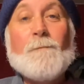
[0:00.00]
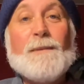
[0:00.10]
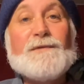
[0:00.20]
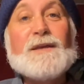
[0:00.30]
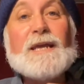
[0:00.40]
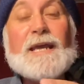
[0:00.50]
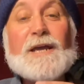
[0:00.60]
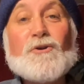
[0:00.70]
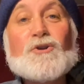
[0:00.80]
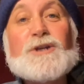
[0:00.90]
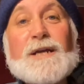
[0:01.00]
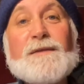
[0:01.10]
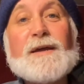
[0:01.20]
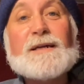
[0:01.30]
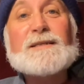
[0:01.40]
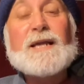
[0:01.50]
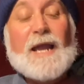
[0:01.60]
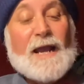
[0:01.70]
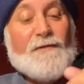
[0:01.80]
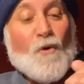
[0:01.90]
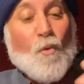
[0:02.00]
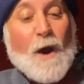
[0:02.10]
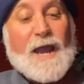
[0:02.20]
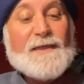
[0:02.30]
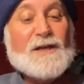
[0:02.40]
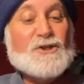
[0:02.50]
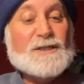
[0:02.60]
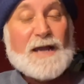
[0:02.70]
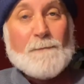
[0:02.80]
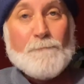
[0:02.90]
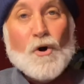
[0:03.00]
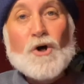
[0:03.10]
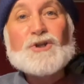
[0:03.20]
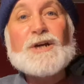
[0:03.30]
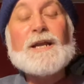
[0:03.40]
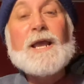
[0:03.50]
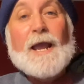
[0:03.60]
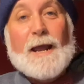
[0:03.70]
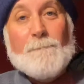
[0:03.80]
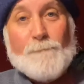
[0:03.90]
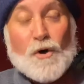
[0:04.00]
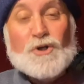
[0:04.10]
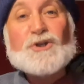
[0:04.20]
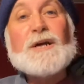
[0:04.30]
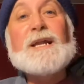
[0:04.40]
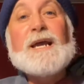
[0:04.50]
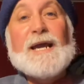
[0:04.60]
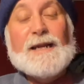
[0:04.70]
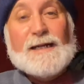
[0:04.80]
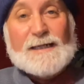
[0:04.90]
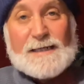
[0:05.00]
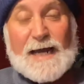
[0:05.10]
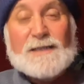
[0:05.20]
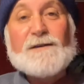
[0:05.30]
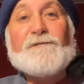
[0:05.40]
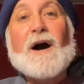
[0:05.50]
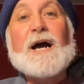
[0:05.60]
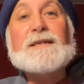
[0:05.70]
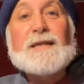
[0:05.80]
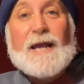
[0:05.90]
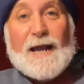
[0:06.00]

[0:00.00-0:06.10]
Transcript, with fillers: but the energy in this and the way they just like push it and push it and it intensifies